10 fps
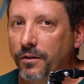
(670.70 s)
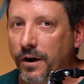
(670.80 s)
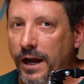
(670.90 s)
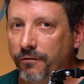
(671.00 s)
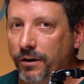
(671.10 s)
They're
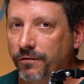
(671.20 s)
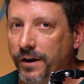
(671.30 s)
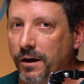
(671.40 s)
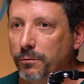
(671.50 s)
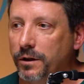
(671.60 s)
having
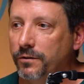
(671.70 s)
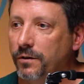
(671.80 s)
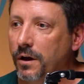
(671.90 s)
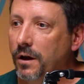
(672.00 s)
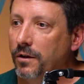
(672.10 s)
families.
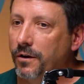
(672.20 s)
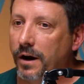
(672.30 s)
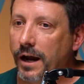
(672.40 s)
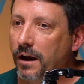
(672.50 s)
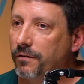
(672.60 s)
They're
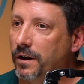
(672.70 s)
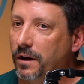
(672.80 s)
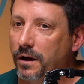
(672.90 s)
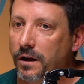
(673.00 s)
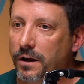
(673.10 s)
having,